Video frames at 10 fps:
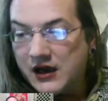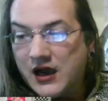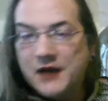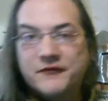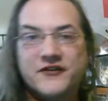
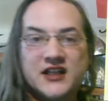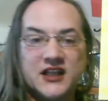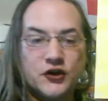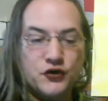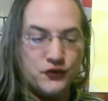I'm
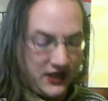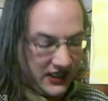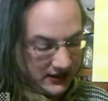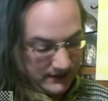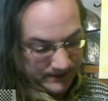feeling
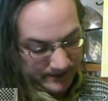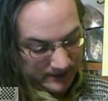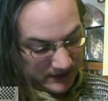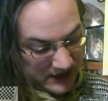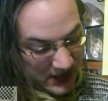green.
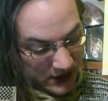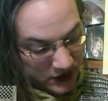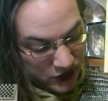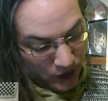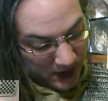
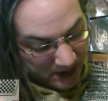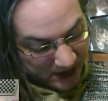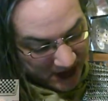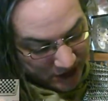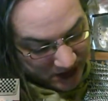So we're going to be
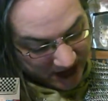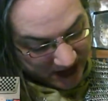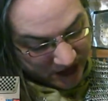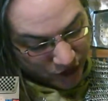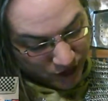using
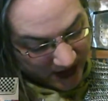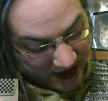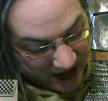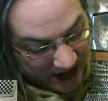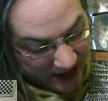this green
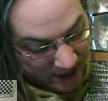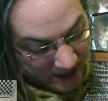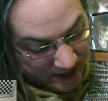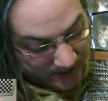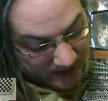here.
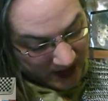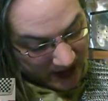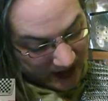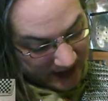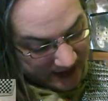
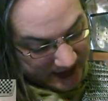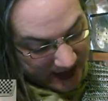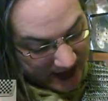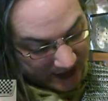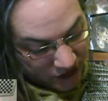It's
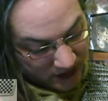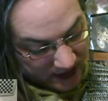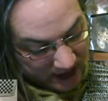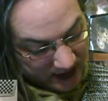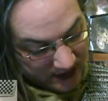
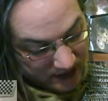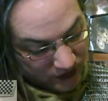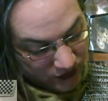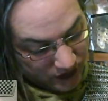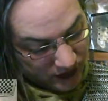actually,
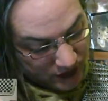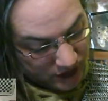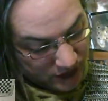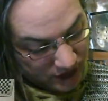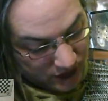
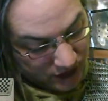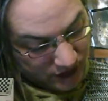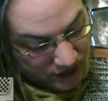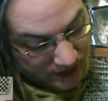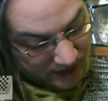
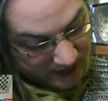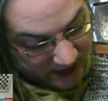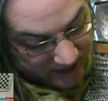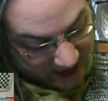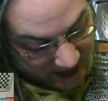
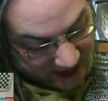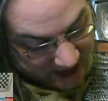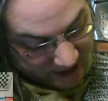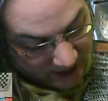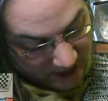if I can see
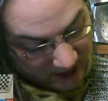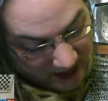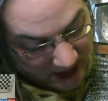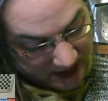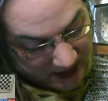where the
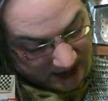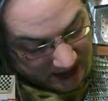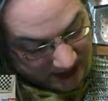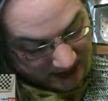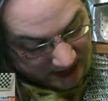thing is on it.